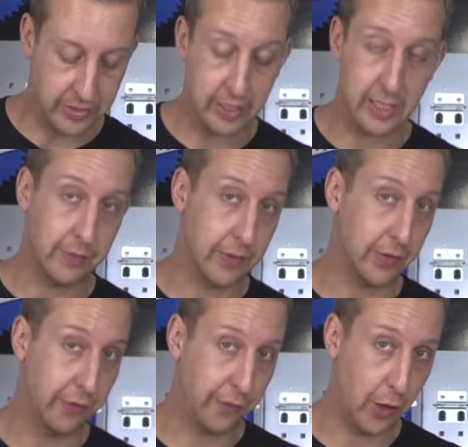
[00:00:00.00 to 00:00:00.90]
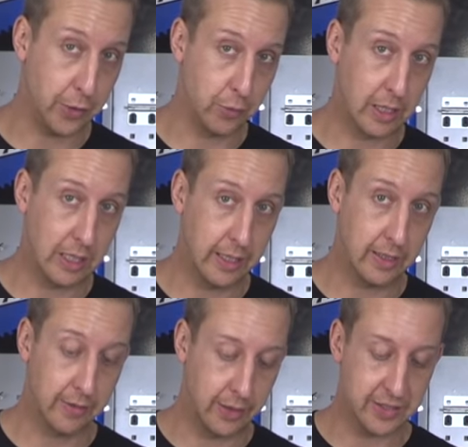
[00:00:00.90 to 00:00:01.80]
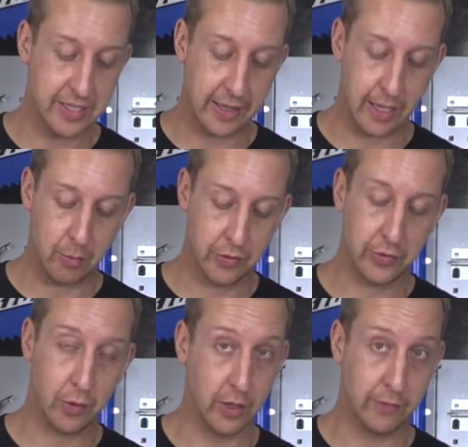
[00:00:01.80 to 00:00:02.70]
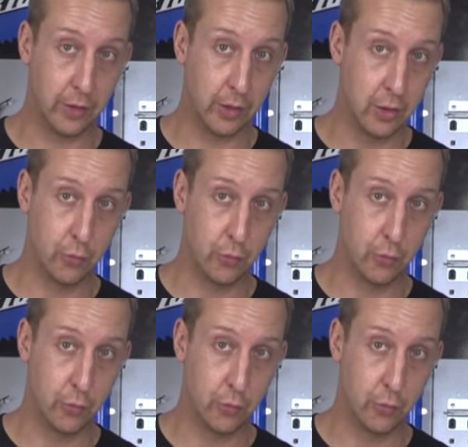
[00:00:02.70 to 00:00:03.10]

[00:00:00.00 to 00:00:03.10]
just gonna give this a final clean and then set that one aside for